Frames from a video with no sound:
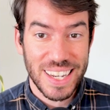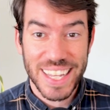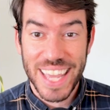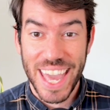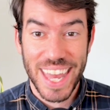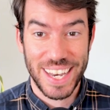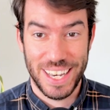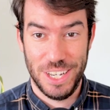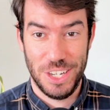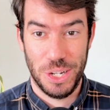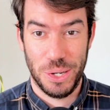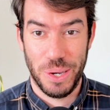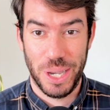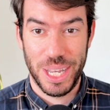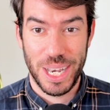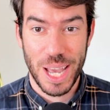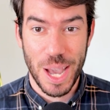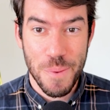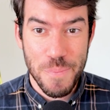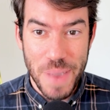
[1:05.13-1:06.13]
to get into it.
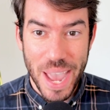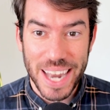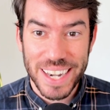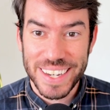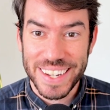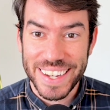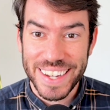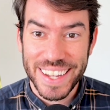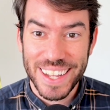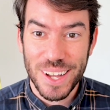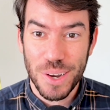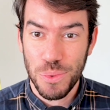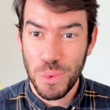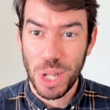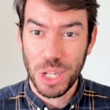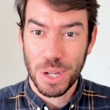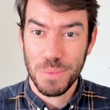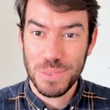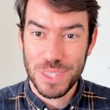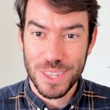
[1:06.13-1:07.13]
Amanda,
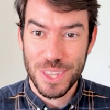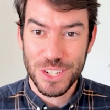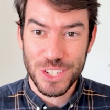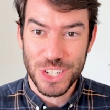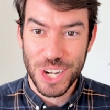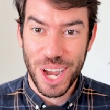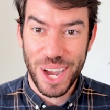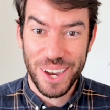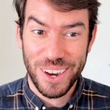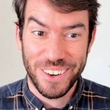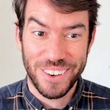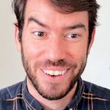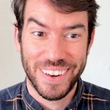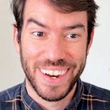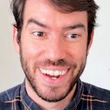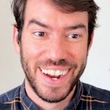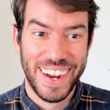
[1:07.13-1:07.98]
welcome to the show.